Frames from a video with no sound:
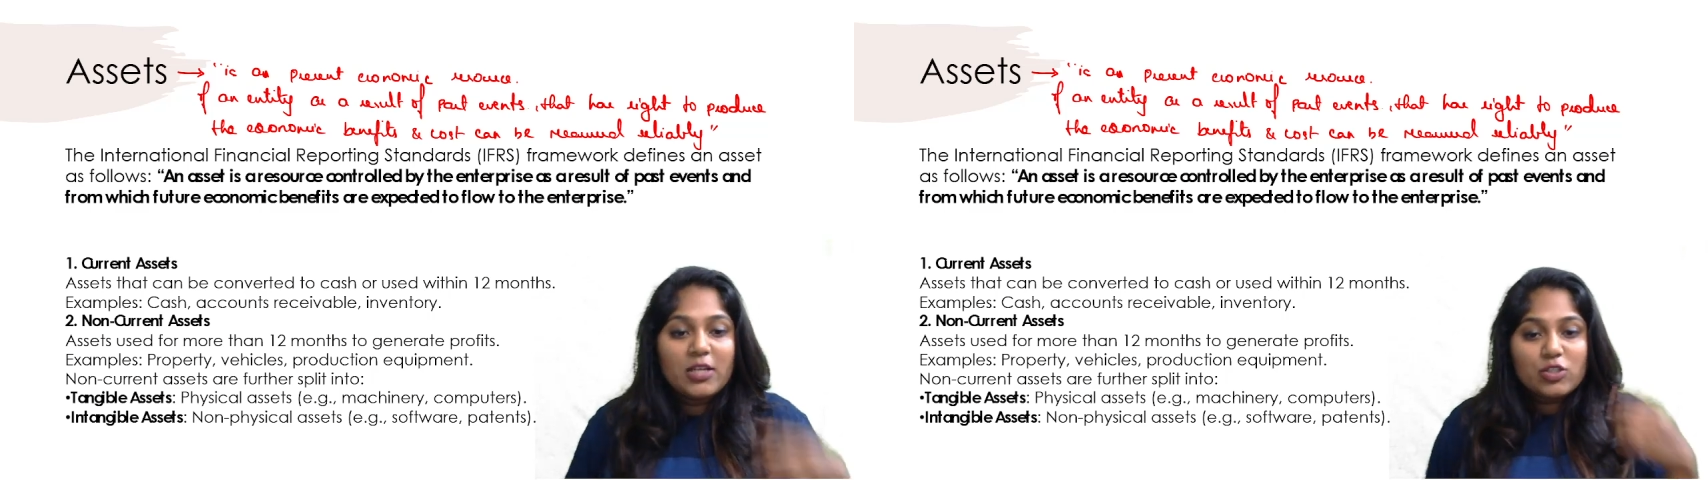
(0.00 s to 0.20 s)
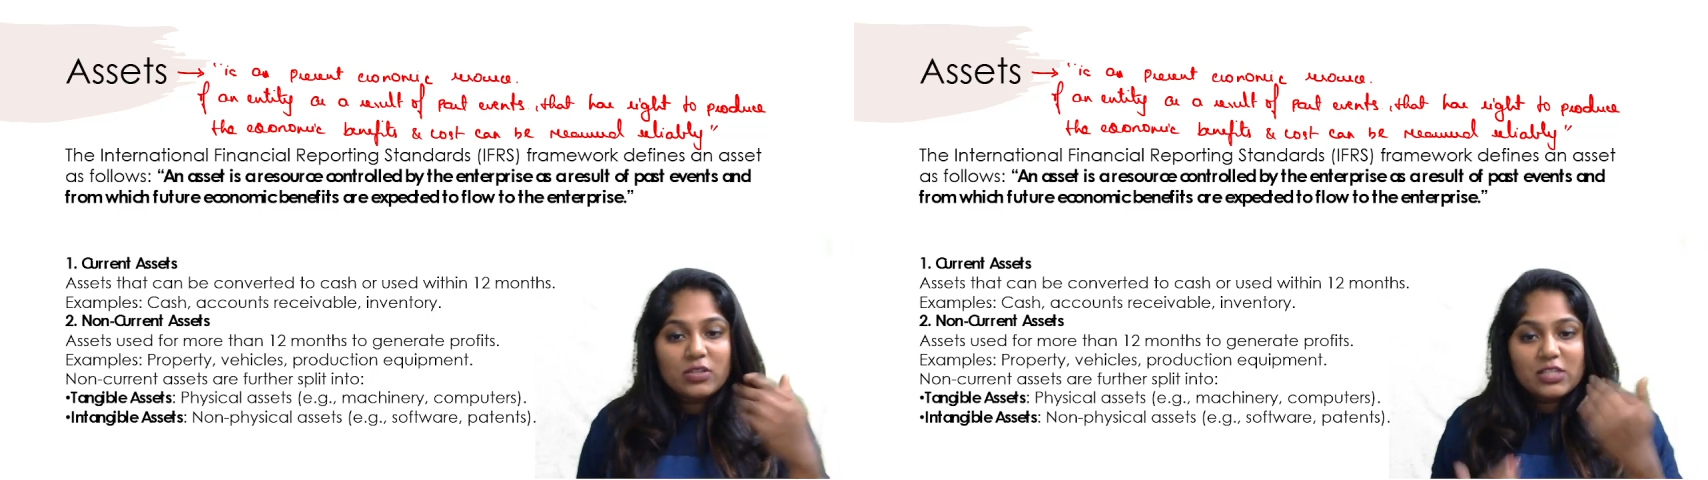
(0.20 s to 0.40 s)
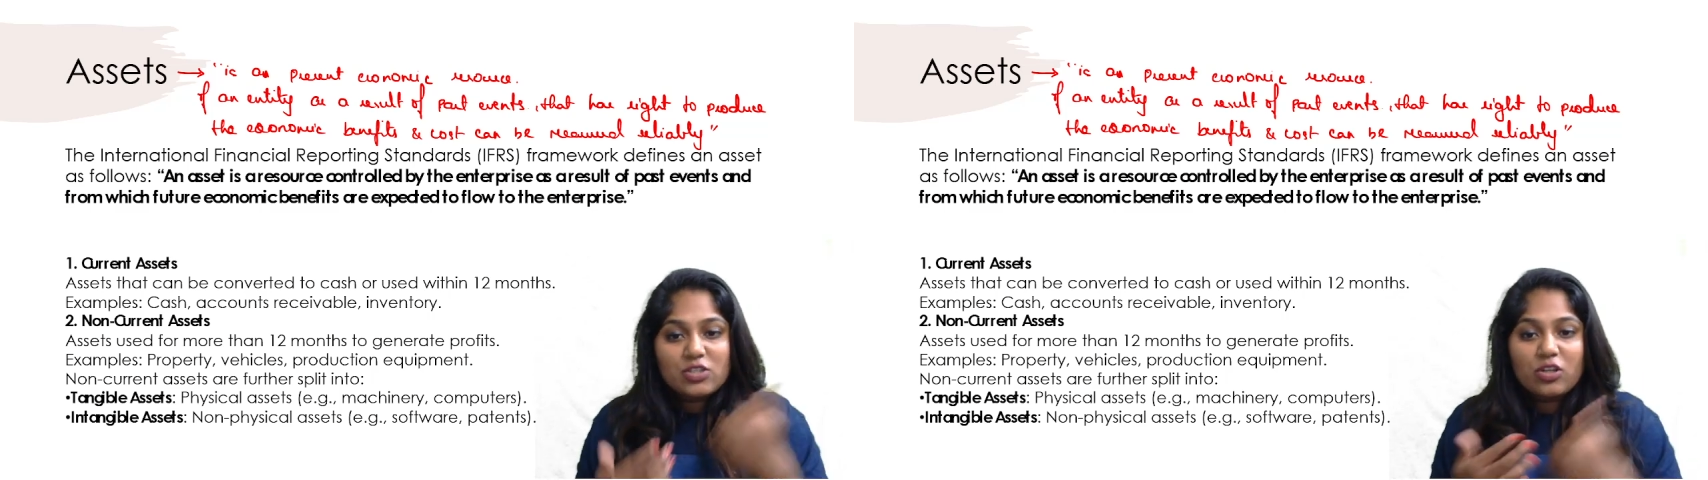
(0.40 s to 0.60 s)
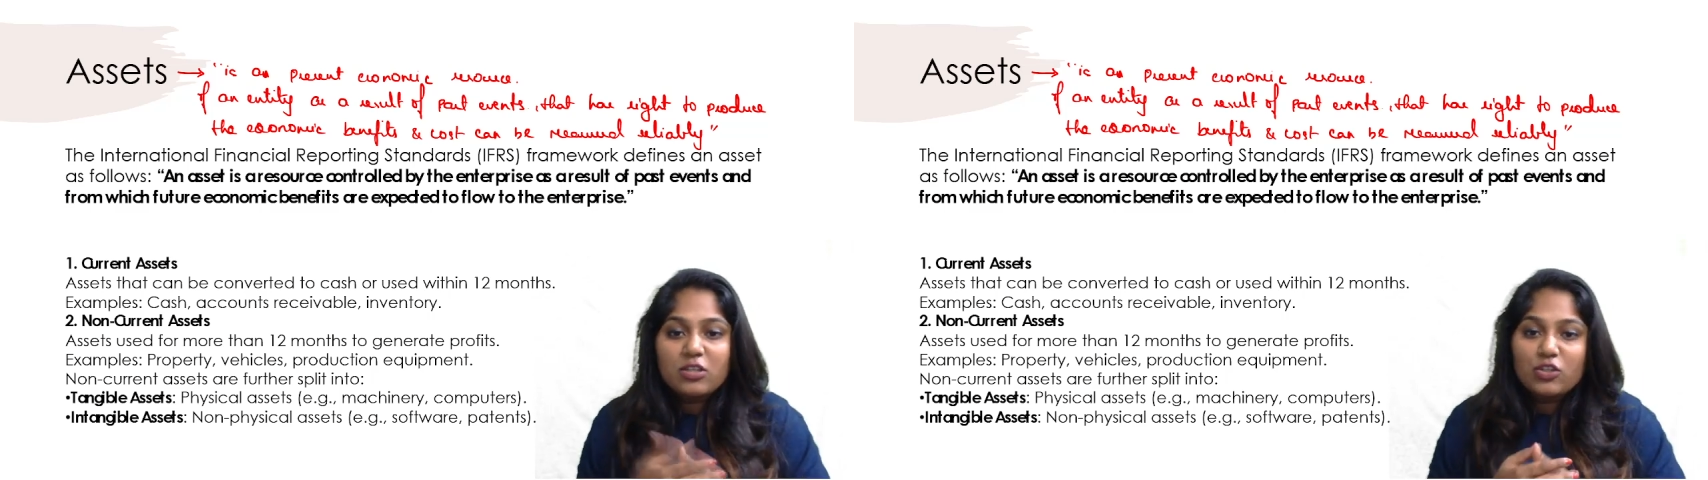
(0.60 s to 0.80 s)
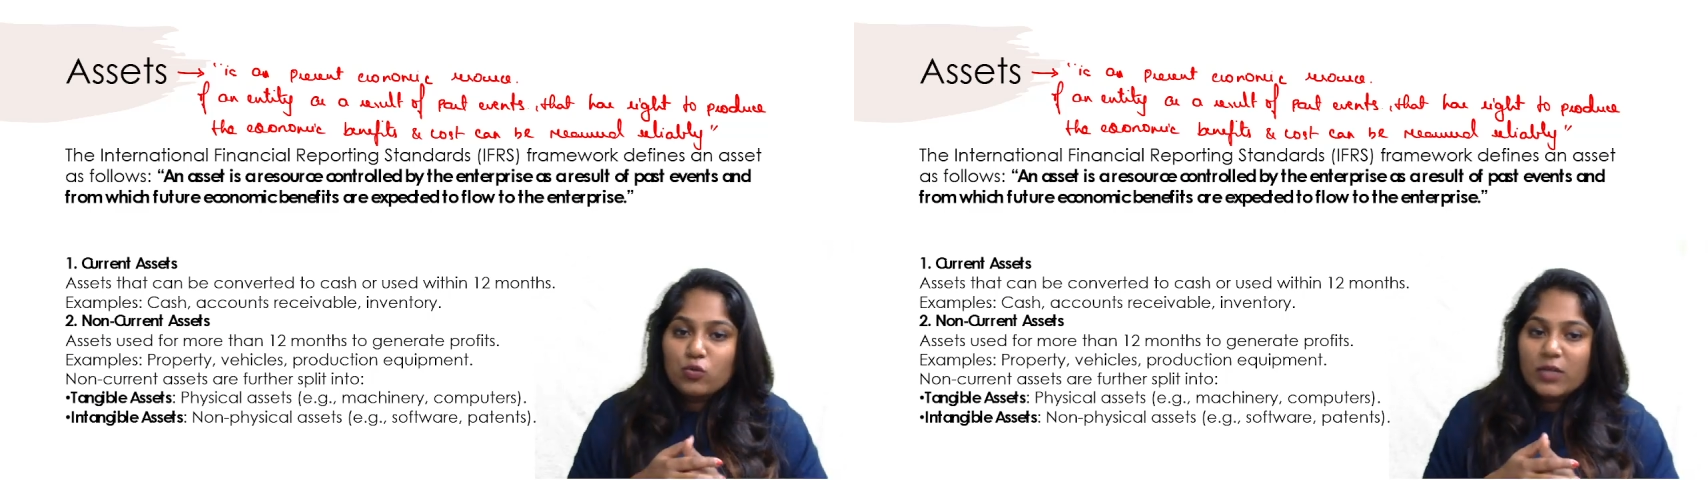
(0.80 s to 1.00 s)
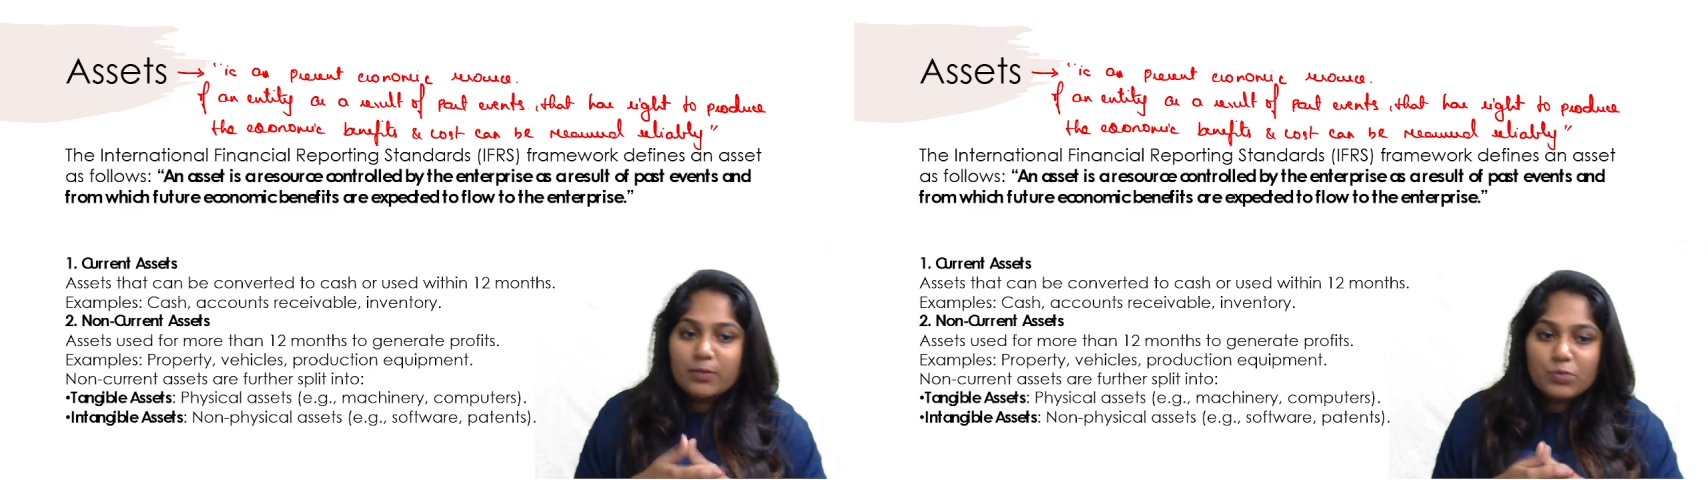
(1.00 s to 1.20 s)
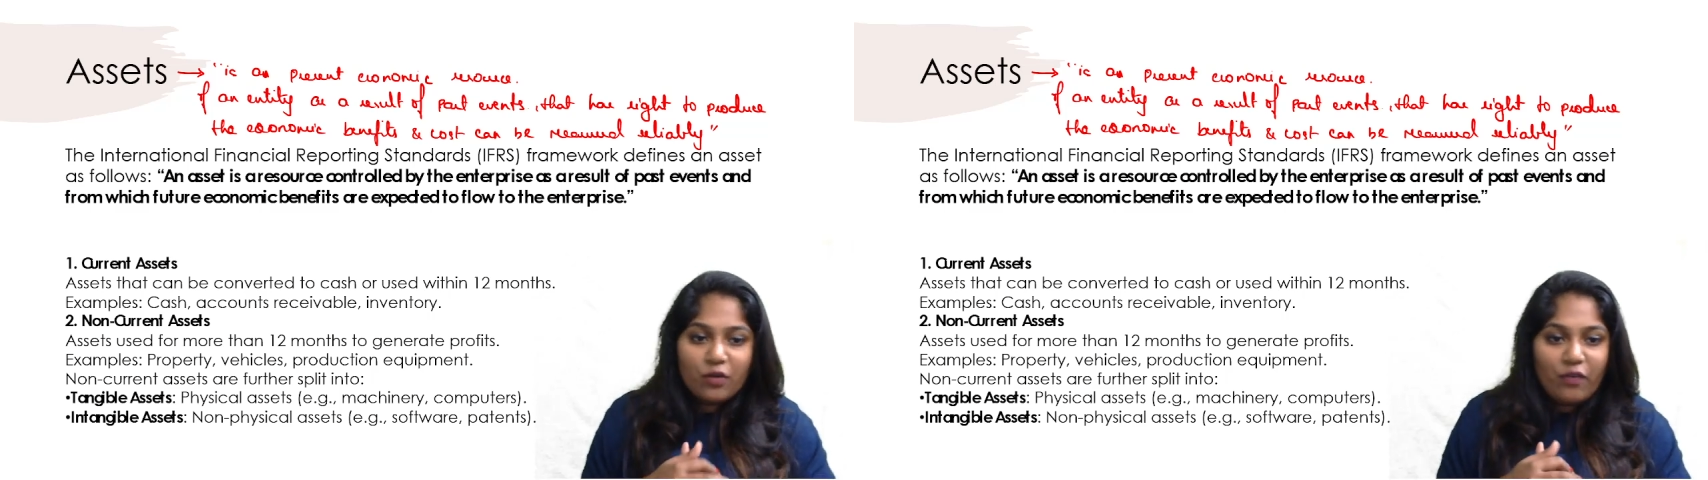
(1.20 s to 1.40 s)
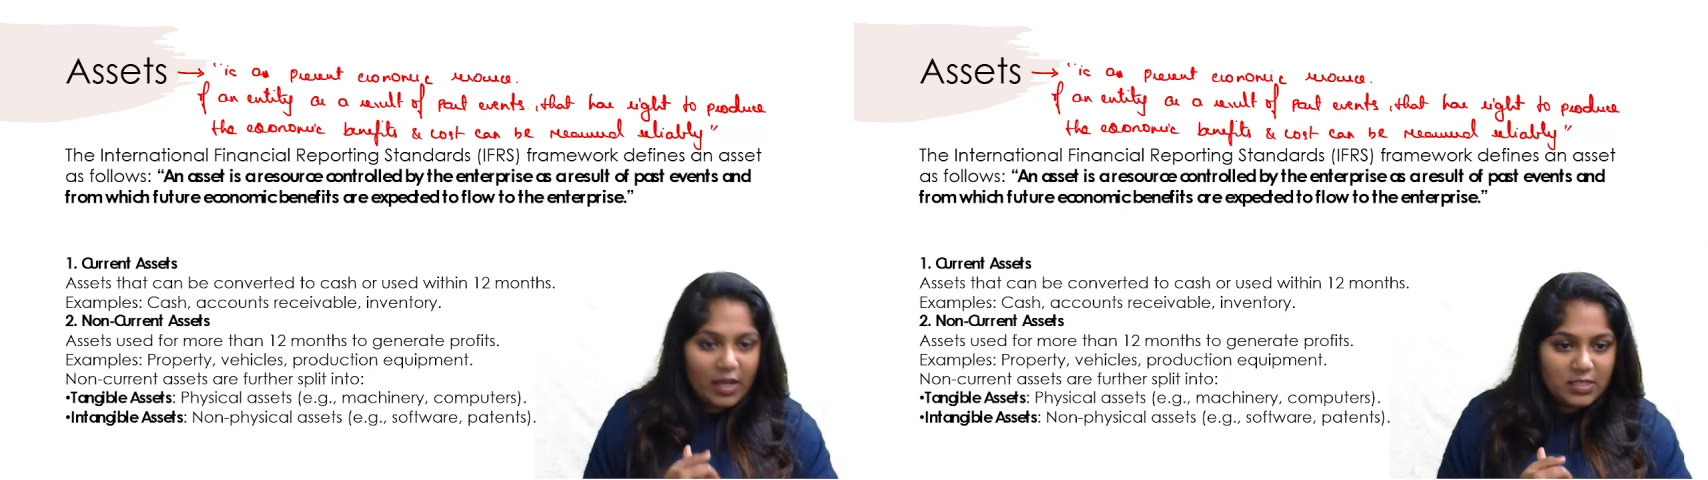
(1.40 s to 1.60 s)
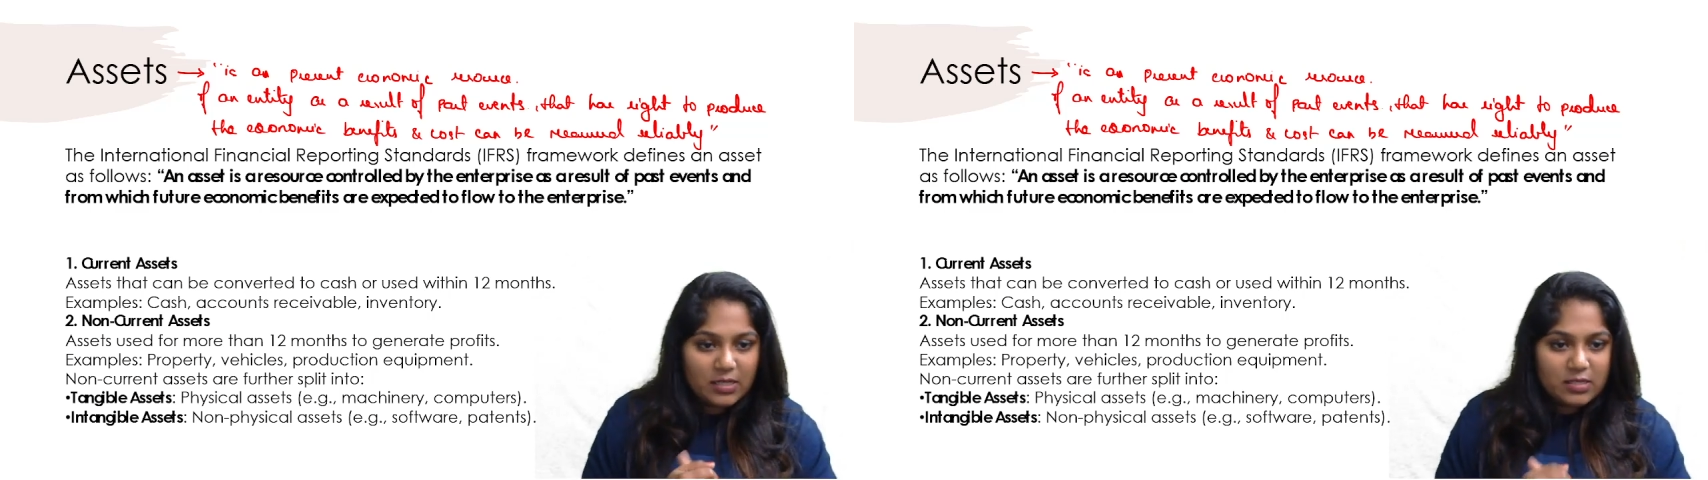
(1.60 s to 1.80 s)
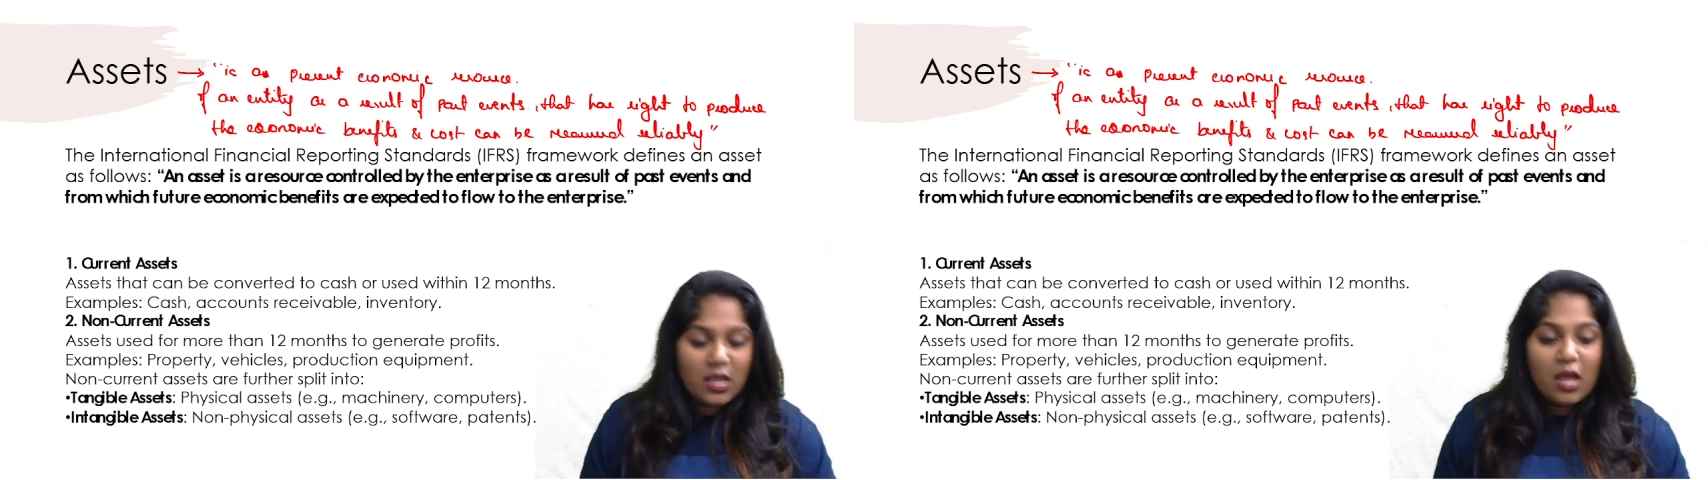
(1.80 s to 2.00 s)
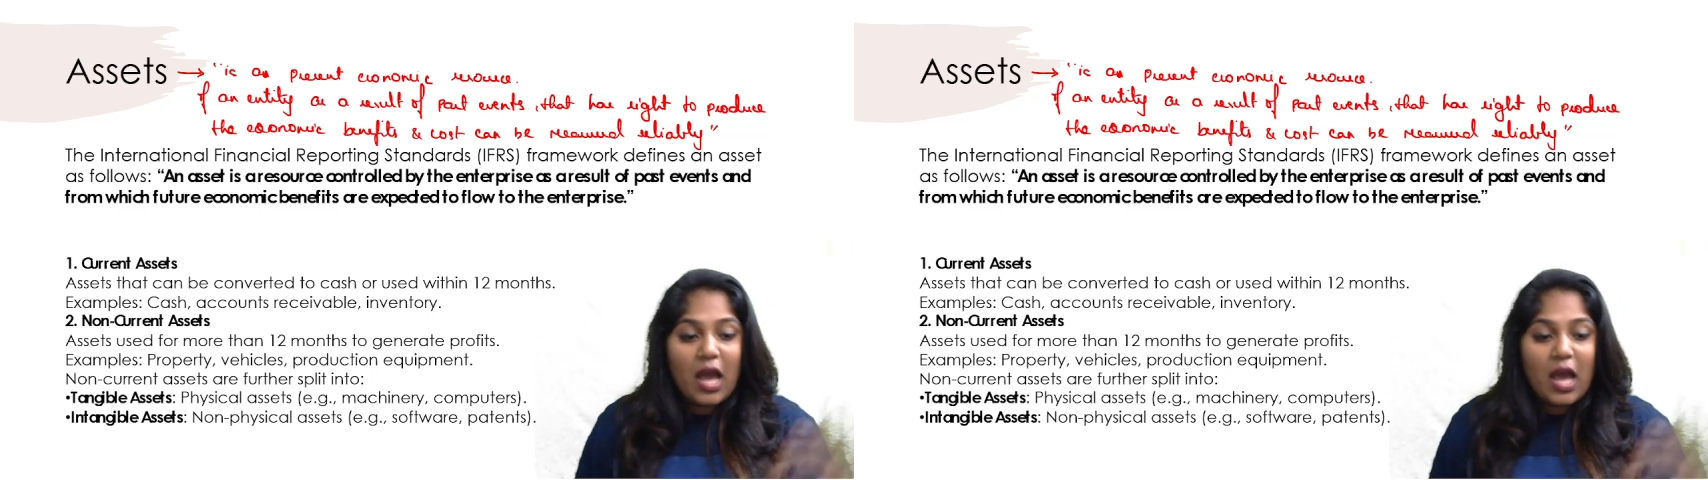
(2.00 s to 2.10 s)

So these are the two types of assets.